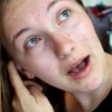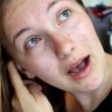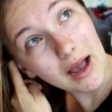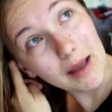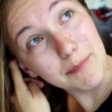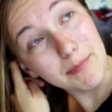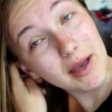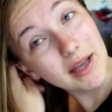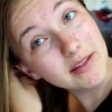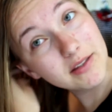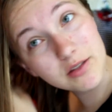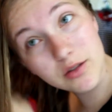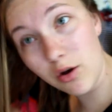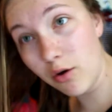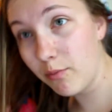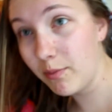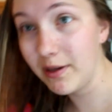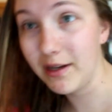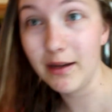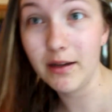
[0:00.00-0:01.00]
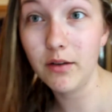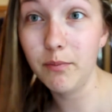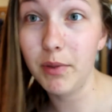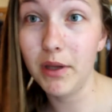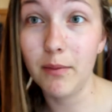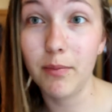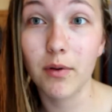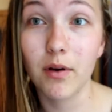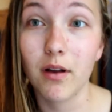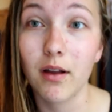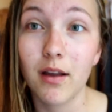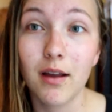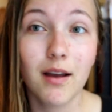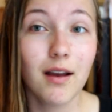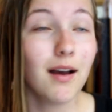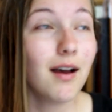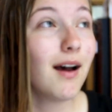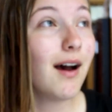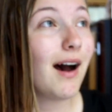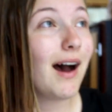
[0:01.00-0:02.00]
I met so many people.
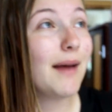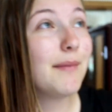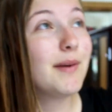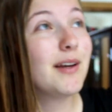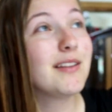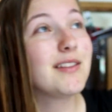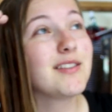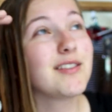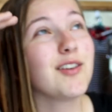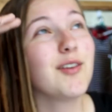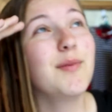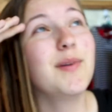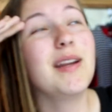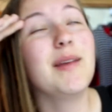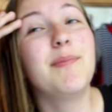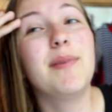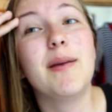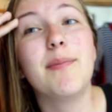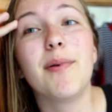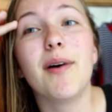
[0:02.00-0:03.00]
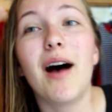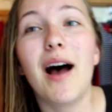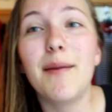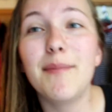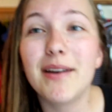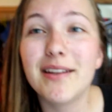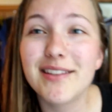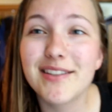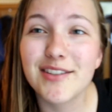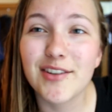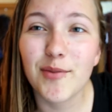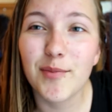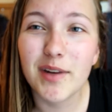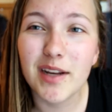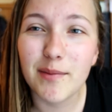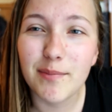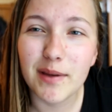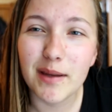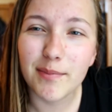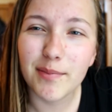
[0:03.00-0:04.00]
I met so many
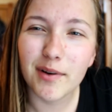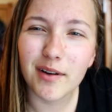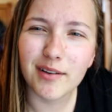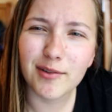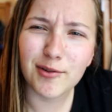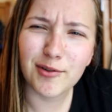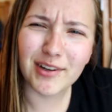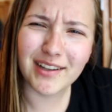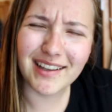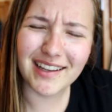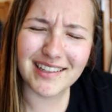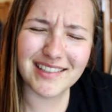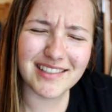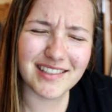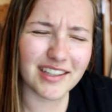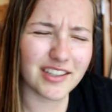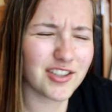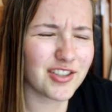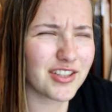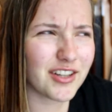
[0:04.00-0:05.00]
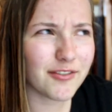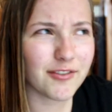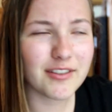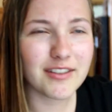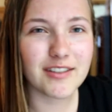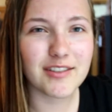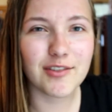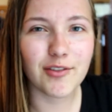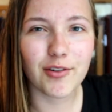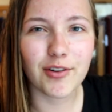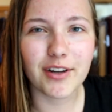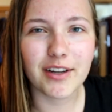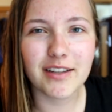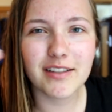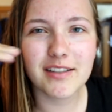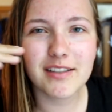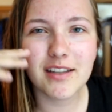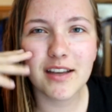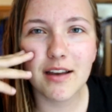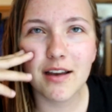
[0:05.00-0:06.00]
people who had like such different
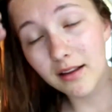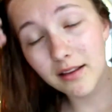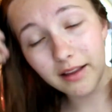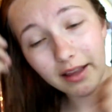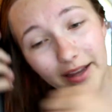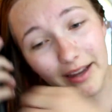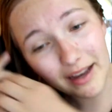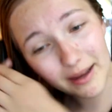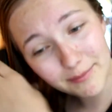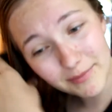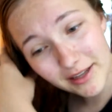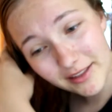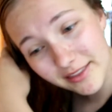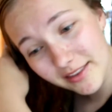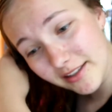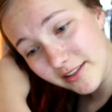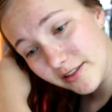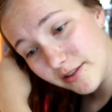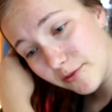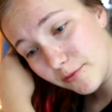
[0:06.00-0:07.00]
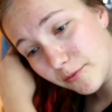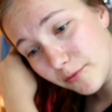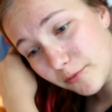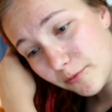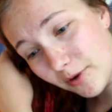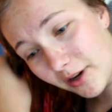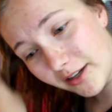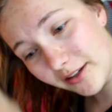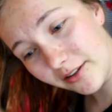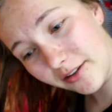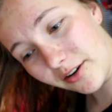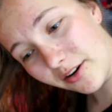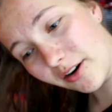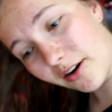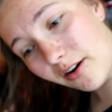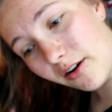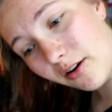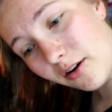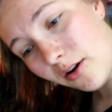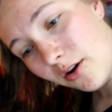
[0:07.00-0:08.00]
stories. Like, I met this one
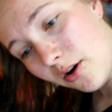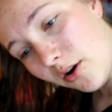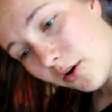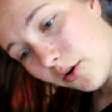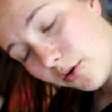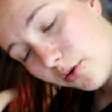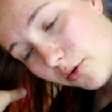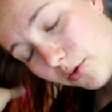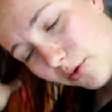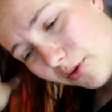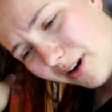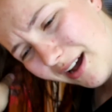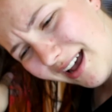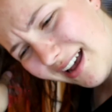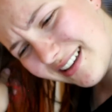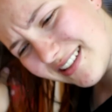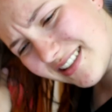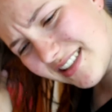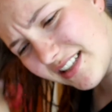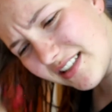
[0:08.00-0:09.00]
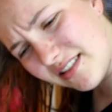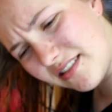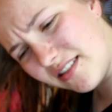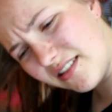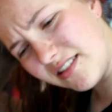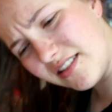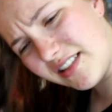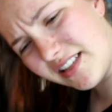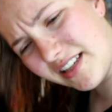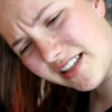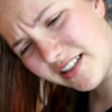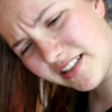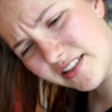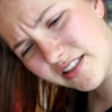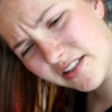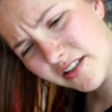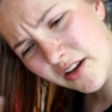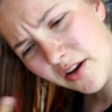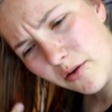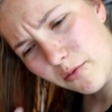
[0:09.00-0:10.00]
girl who has this
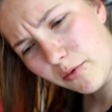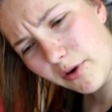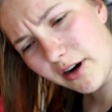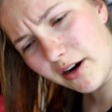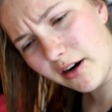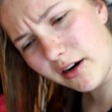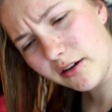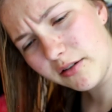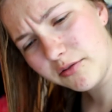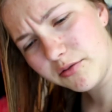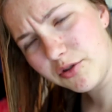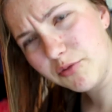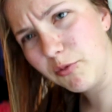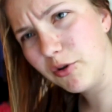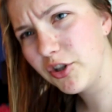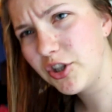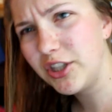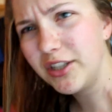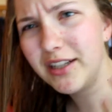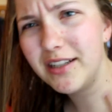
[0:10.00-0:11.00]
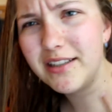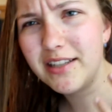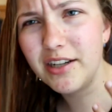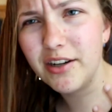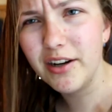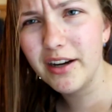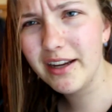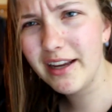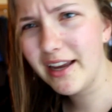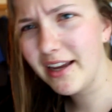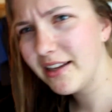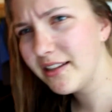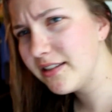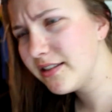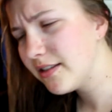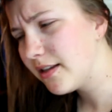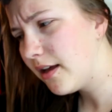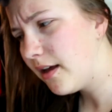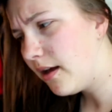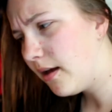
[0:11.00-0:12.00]
disease where, well, she needs hearing
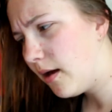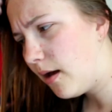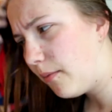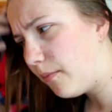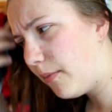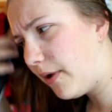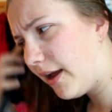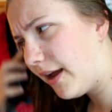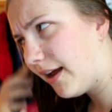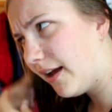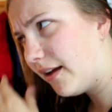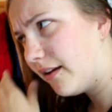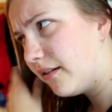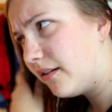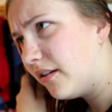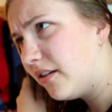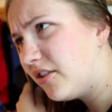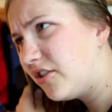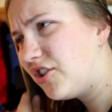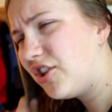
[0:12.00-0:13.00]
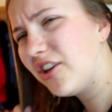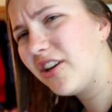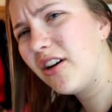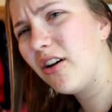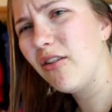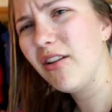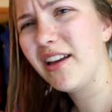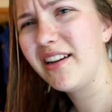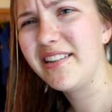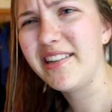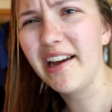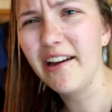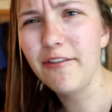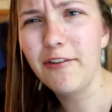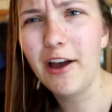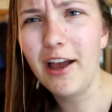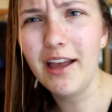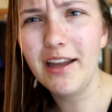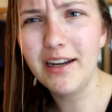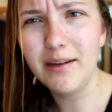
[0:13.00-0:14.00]
aids. And she could go like deaf
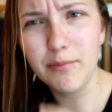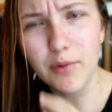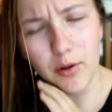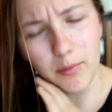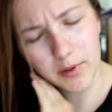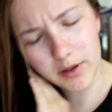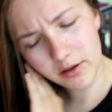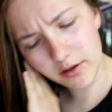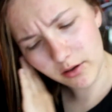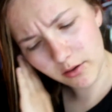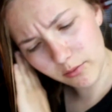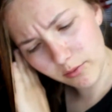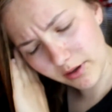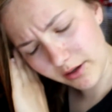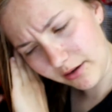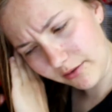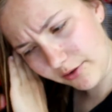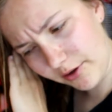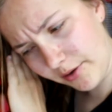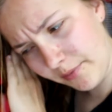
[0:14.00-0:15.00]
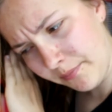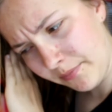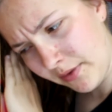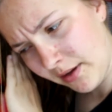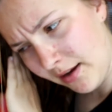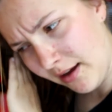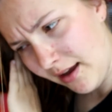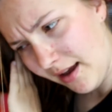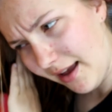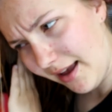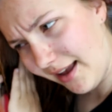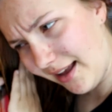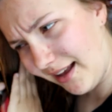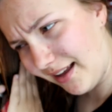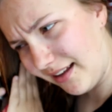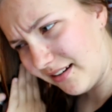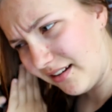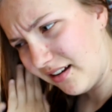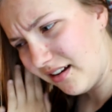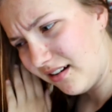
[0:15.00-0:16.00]
at any moment or whatever.
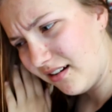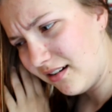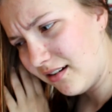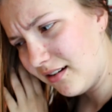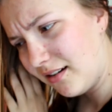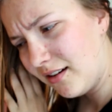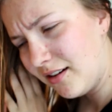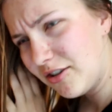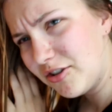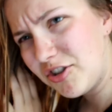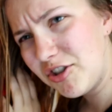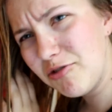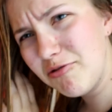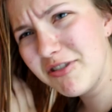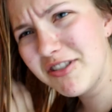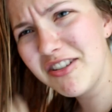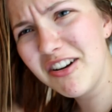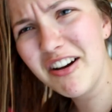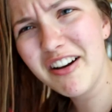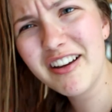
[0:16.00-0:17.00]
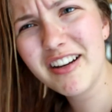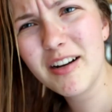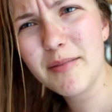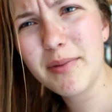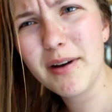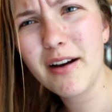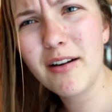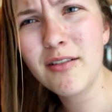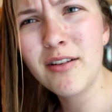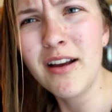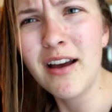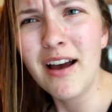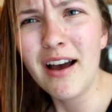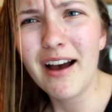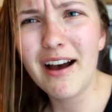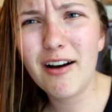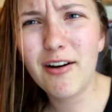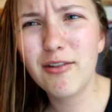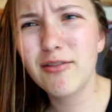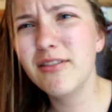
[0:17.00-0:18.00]
And she was talking about
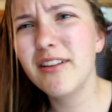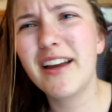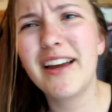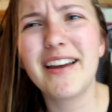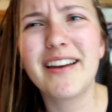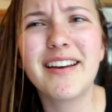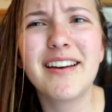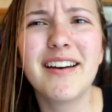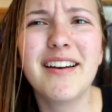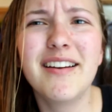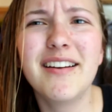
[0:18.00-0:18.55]
how like